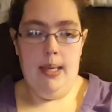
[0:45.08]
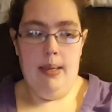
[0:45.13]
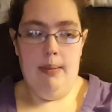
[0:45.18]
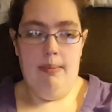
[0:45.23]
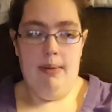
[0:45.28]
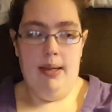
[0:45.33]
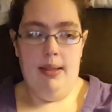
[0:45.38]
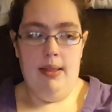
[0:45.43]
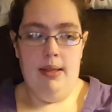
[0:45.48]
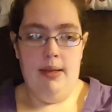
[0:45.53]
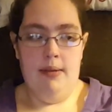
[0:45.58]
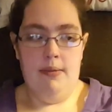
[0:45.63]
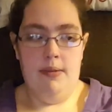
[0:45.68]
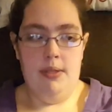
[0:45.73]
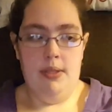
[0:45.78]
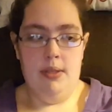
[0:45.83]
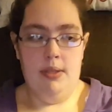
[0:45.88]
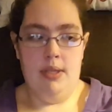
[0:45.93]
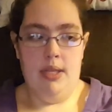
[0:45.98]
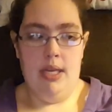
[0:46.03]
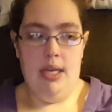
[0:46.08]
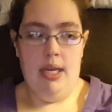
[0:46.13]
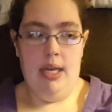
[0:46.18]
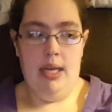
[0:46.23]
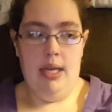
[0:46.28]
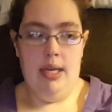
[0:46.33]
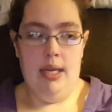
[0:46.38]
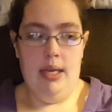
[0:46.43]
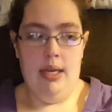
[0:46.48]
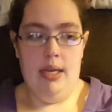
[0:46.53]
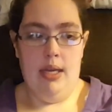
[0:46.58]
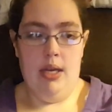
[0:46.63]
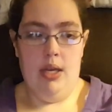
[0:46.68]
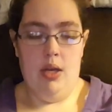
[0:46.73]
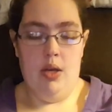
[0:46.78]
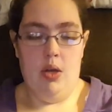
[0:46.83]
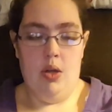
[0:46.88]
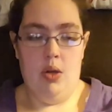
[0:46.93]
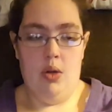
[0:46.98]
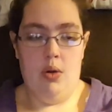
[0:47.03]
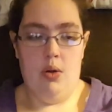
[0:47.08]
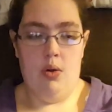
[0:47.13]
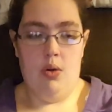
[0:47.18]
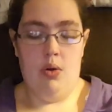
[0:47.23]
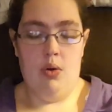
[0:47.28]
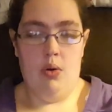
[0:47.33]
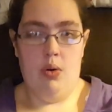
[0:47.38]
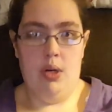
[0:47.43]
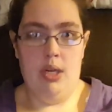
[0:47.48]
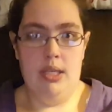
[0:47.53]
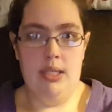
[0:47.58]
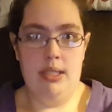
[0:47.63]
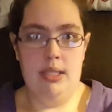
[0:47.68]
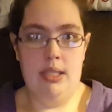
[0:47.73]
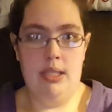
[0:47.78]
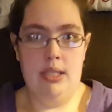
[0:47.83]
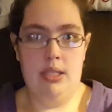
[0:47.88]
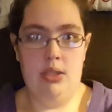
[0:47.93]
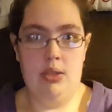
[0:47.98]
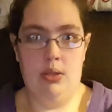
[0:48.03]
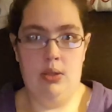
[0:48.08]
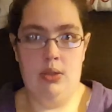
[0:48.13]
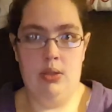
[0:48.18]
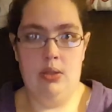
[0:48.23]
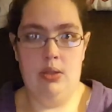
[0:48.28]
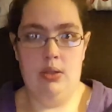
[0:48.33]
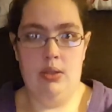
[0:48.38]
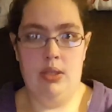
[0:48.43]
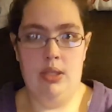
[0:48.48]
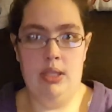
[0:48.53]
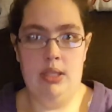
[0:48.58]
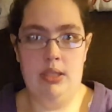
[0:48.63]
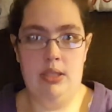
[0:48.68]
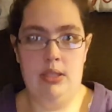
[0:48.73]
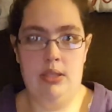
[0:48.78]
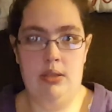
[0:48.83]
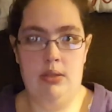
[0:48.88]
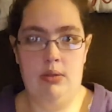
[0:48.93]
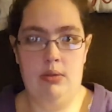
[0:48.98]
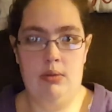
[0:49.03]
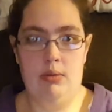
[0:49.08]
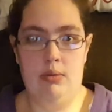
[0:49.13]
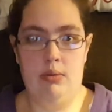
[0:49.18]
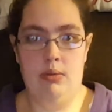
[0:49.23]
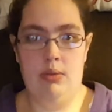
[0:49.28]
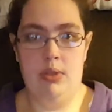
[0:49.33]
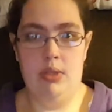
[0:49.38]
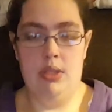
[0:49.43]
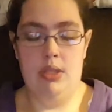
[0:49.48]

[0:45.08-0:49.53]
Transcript: my life took a crazy turn into